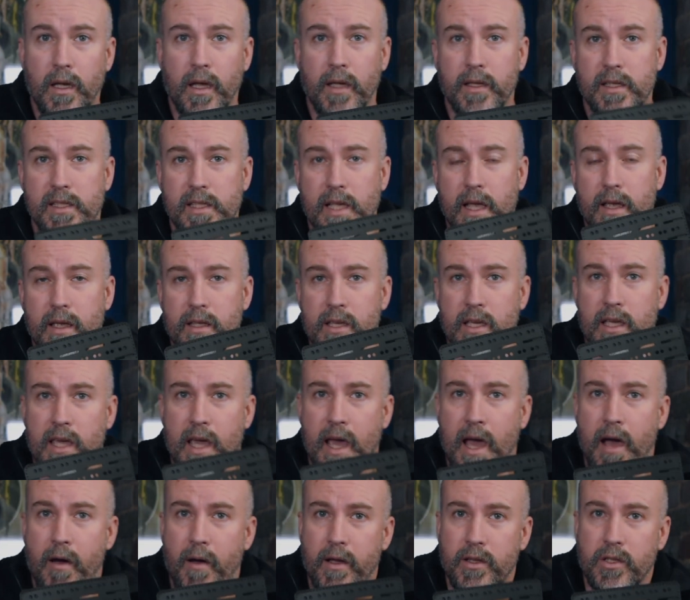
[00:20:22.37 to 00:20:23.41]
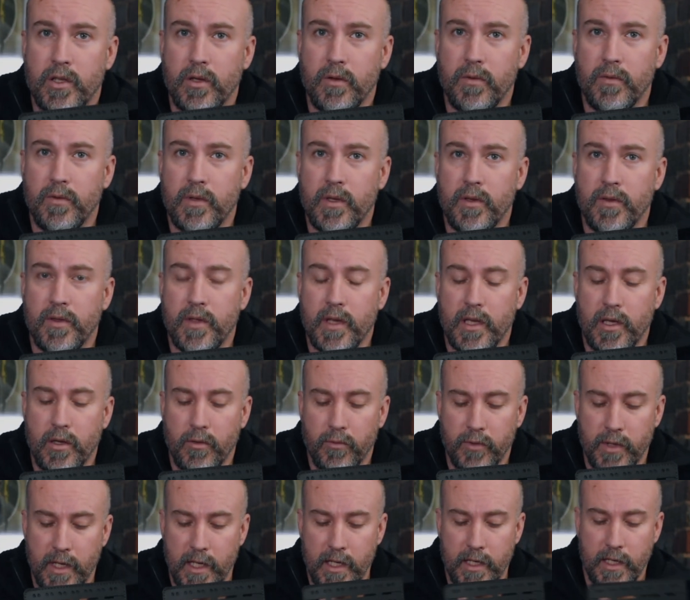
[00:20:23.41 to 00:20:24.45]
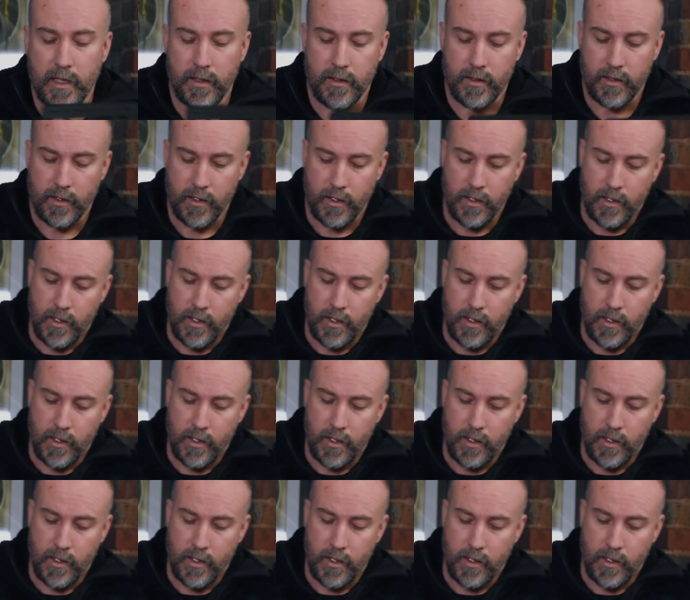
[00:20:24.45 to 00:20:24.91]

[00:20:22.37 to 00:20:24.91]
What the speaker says: and set your kit out as you think you'll need it.